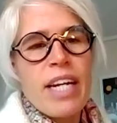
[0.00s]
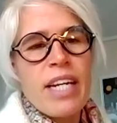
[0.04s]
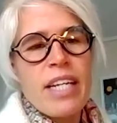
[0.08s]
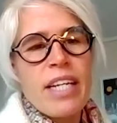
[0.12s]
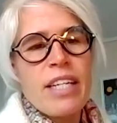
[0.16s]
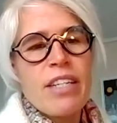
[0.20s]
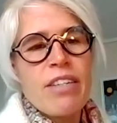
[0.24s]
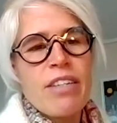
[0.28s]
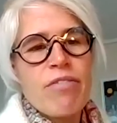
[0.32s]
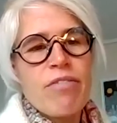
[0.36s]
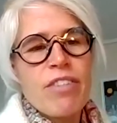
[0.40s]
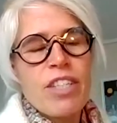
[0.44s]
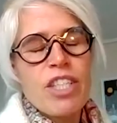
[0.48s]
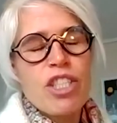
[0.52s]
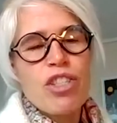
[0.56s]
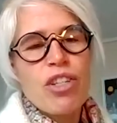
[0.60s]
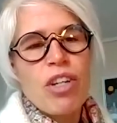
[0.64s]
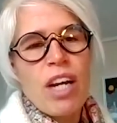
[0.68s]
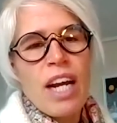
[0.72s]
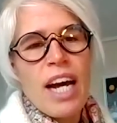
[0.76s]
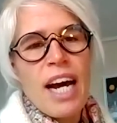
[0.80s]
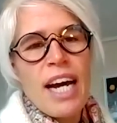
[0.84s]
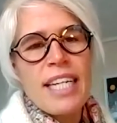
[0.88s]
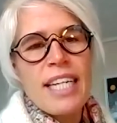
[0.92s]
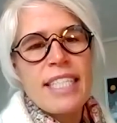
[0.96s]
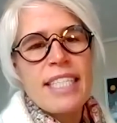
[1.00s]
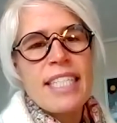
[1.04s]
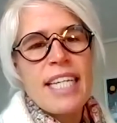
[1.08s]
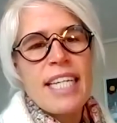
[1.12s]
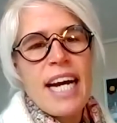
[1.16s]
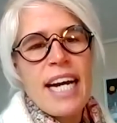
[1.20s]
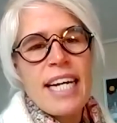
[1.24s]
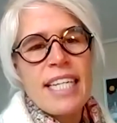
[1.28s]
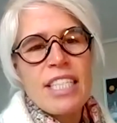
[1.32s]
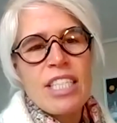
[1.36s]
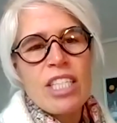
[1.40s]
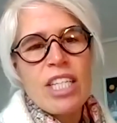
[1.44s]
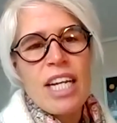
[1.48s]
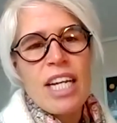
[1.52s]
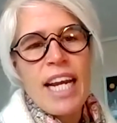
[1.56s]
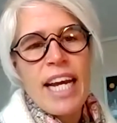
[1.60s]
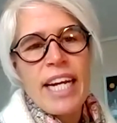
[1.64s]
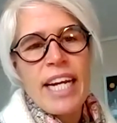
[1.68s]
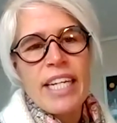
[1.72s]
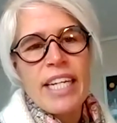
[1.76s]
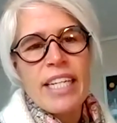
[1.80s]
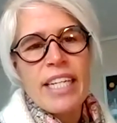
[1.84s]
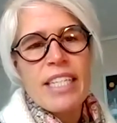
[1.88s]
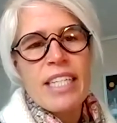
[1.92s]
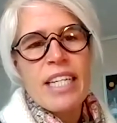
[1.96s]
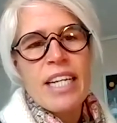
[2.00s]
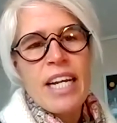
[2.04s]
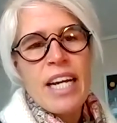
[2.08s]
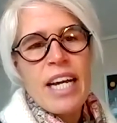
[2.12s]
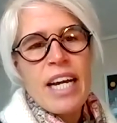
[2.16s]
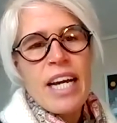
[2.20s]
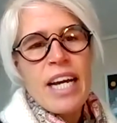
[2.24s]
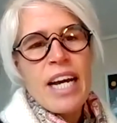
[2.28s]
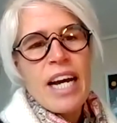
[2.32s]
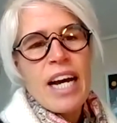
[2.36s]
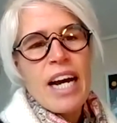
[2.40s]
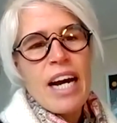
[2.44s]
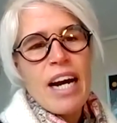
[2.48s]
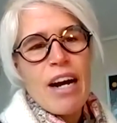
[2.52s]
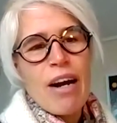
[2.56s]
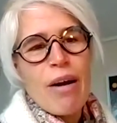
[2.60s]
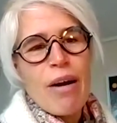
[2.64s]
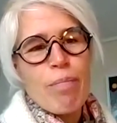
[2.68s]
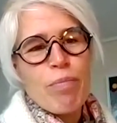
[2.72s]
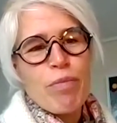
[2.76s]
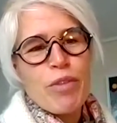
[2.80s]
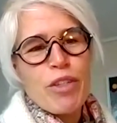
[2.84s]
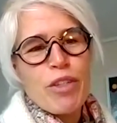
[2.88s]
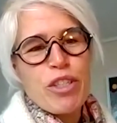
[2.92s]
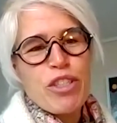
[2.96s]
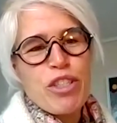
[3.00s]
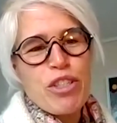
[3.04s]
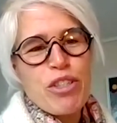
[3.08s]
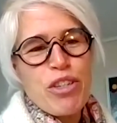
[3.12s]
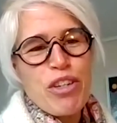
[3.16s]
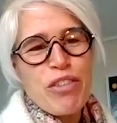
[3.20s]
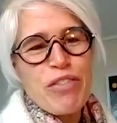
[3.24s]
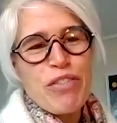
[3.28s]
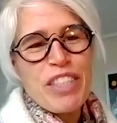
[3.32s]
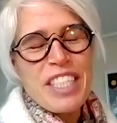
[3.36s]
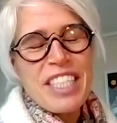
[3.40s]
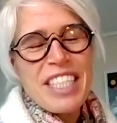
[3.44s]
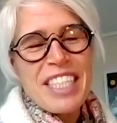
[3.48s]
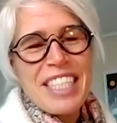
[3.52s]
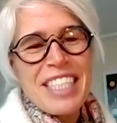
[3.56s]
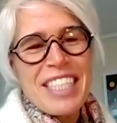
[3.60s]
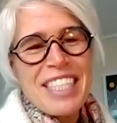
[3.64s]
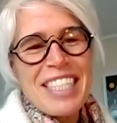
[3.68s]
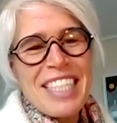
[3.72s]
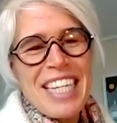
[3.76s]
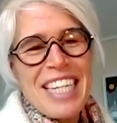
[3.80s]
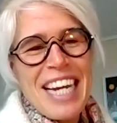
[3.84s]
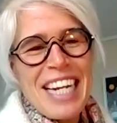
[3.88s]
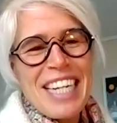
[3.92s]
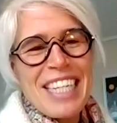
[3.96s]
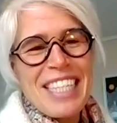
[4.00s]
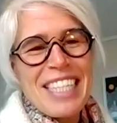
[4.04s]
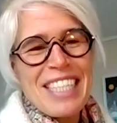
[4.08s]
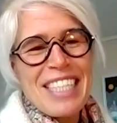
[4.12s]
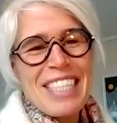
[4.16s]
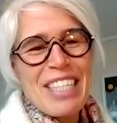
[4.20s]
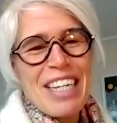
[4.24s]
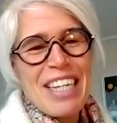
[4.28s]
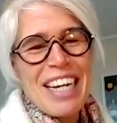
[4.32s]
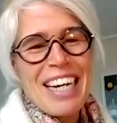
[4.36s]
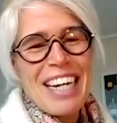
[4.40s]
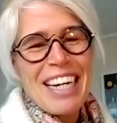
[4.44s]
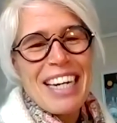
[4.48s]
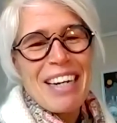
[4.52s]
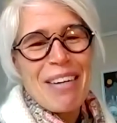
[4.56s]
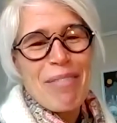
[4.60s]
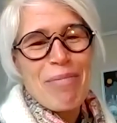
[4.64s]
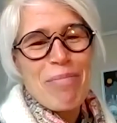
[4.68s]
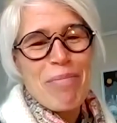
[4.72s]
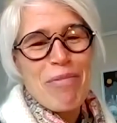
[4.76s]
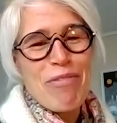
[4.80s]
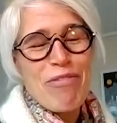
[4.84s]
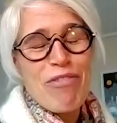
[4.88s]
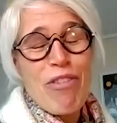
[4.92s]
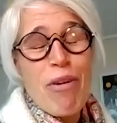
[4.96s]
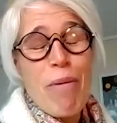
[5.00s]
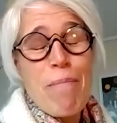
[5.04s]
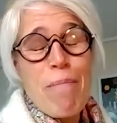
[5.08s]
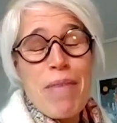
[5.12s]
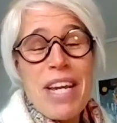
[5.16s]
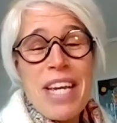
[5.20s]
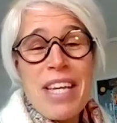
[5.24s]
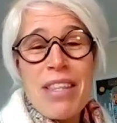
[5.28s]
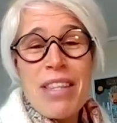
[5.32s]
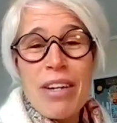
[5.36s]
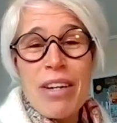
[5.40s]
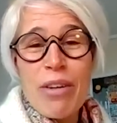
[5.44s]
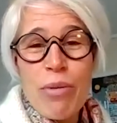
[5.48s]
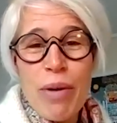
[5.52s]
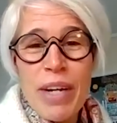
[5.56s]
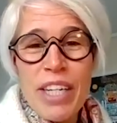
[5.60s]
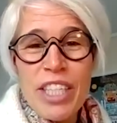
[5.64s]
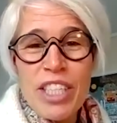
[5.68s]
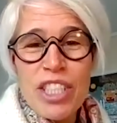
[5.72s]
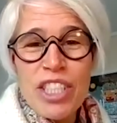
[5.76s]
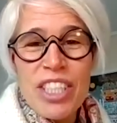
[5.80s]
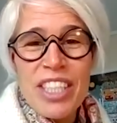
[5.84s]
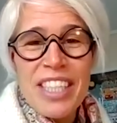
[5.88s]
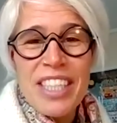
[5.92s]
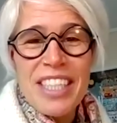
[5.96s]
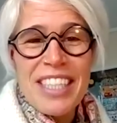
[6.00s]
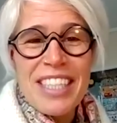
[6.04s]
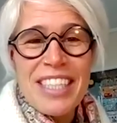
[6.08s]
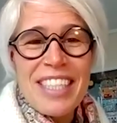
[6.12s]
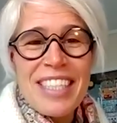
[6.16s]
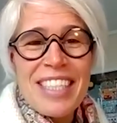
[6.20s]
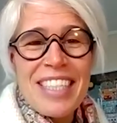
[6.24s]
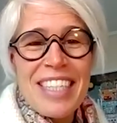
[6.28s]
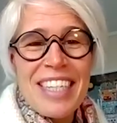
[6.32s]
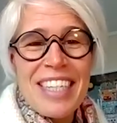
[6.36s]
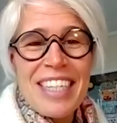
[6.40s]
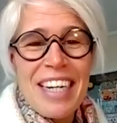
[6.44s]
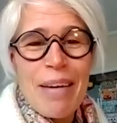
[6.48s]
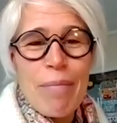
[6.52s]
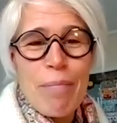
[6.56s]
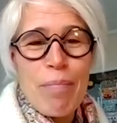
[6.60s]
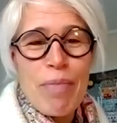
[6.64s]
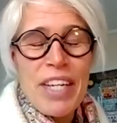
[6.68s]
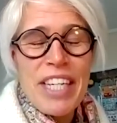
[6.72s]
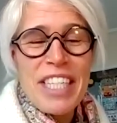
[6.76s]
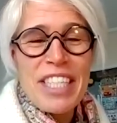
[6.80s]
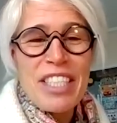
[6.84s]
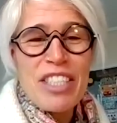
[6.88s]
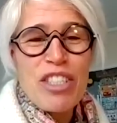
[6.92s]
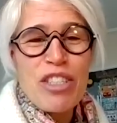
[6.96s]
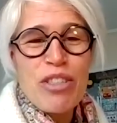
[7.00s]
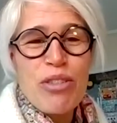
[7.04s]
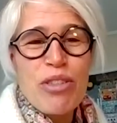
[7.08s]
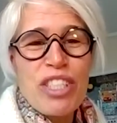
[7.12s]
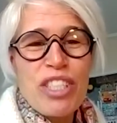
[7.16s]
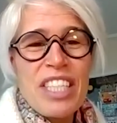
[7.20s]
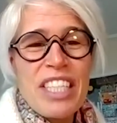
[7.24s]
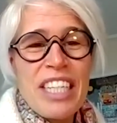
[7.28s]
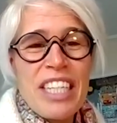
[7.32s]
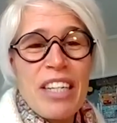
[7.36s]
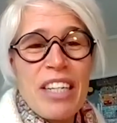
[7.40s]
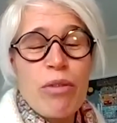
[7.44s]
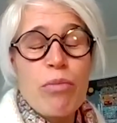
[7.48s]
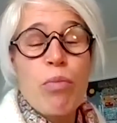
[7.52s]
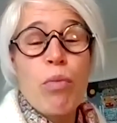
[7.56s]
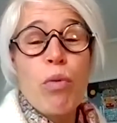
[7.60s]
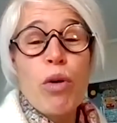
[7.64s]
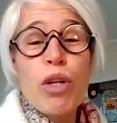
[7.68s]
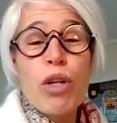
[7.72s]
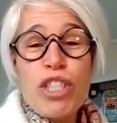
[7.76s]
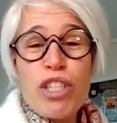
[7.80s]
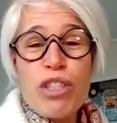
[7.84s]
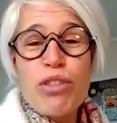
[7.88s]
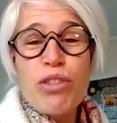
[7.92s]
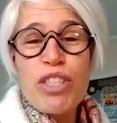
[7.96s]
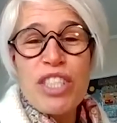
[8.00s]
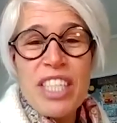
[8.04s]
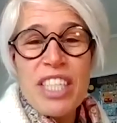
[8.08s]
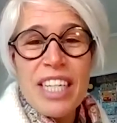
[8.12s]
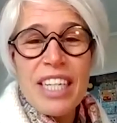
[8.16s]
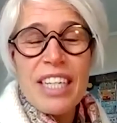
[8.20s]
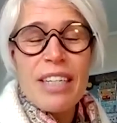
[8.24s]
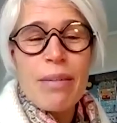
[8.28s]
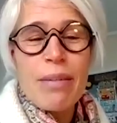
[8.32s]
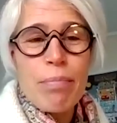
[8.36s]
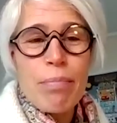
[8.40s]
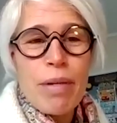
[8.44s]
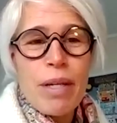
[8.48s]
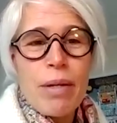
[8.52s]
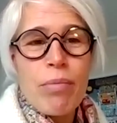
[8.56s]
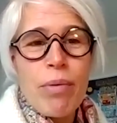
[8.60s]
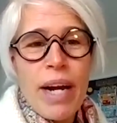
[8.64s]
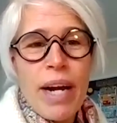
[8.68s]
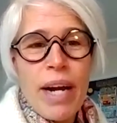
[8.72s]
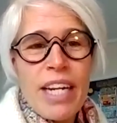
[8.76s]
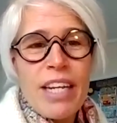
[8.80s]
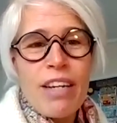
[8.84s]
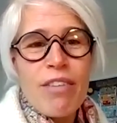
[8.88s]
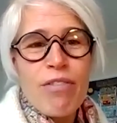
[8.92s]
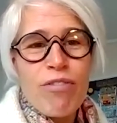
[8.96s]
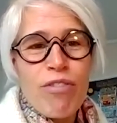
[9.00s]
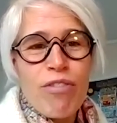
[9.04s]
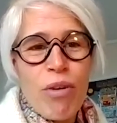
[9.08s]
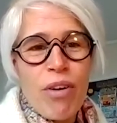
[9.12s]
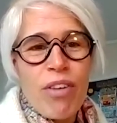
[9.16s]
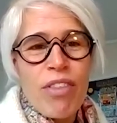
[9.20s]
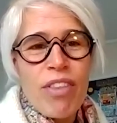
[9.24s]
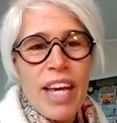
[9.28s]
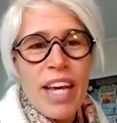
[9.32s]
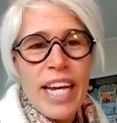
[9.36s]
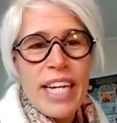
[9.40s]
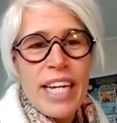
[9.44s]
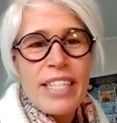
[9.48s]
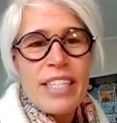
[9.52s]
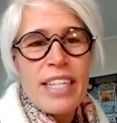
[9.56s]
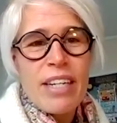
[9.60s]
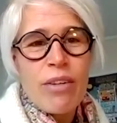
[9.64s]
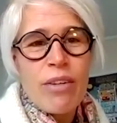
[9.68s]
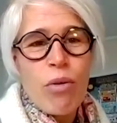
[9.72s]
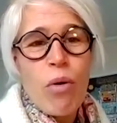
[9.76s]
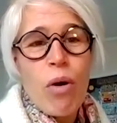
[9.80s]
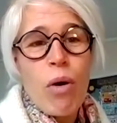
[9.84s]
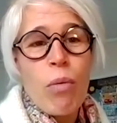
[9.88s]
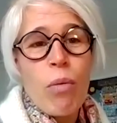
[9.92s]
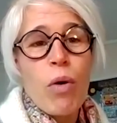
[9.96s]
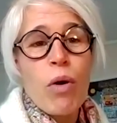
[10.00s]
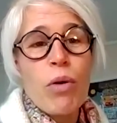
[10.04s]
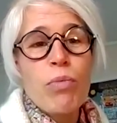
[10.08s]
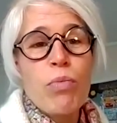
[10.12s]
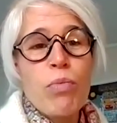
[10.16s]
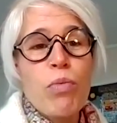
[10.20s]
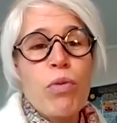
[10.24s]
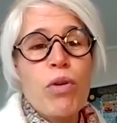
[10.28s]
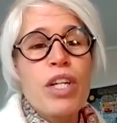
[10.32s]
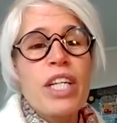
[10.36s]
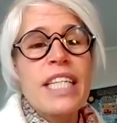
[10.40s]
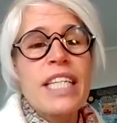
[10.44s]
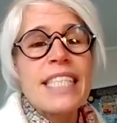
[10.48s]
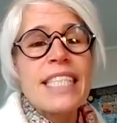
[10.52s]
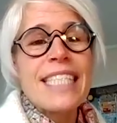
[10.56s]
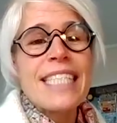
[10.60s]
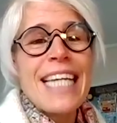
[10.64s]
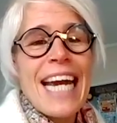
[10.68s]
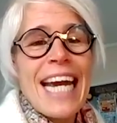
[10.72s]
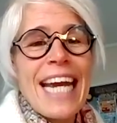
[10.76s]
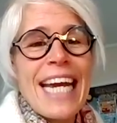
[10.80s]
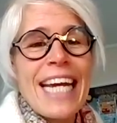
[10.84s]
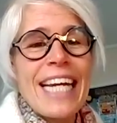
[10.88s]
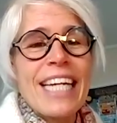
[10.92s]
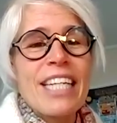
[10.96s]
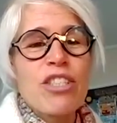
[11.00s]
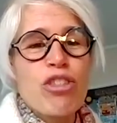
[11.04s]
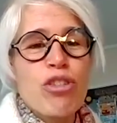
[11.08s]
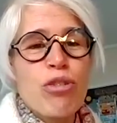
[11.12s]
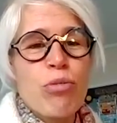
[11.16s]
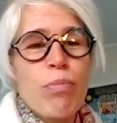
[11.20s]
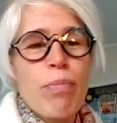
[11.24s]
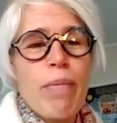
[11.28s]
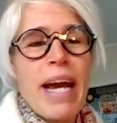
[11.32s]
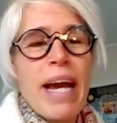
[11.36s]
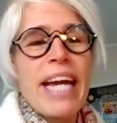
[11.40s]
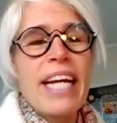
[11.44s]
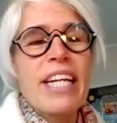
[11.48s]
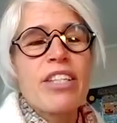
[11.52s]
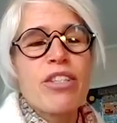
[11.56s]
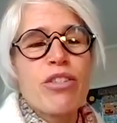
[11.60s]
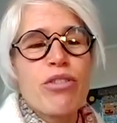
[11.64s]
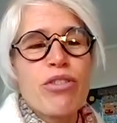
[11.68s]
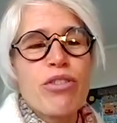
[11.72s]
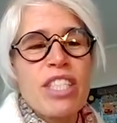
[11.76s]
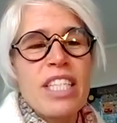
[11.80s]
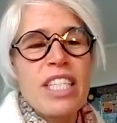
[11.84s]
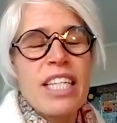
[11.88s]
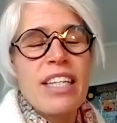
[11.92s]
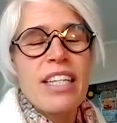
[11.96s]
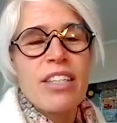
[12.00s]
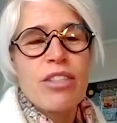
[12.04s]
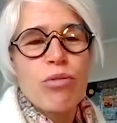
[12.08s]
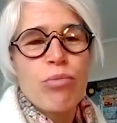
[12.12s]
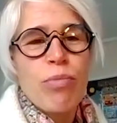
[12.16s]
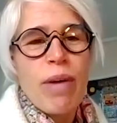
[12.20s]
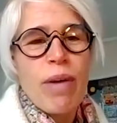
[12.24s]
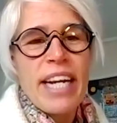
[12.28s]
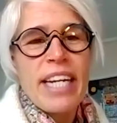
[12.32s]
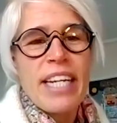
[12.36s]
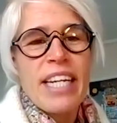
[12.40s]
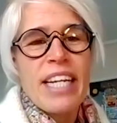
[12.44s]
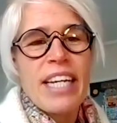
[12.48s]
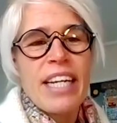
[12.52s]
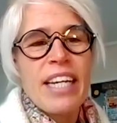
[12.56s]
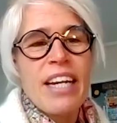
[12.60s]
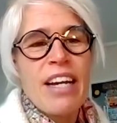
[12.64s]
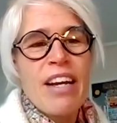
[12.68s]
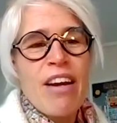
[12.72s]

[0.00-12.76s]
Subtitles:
individualized, isolated services. And for me, the question is would New Zealand be ready for that? Or what would it take to make New Zealand ready